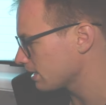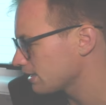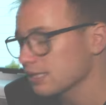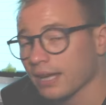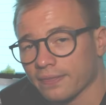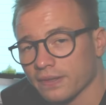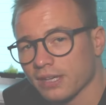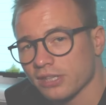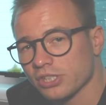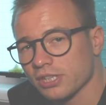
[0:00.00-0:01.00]
inside the
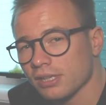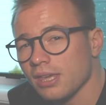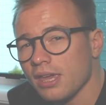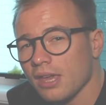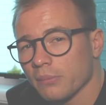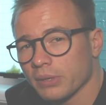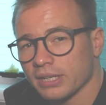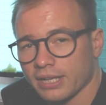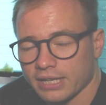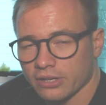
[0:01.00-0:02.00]
kitchen,
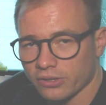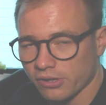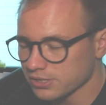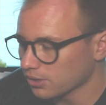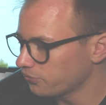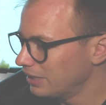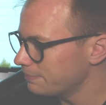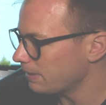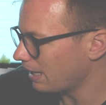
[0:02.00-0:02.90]
but I can also flip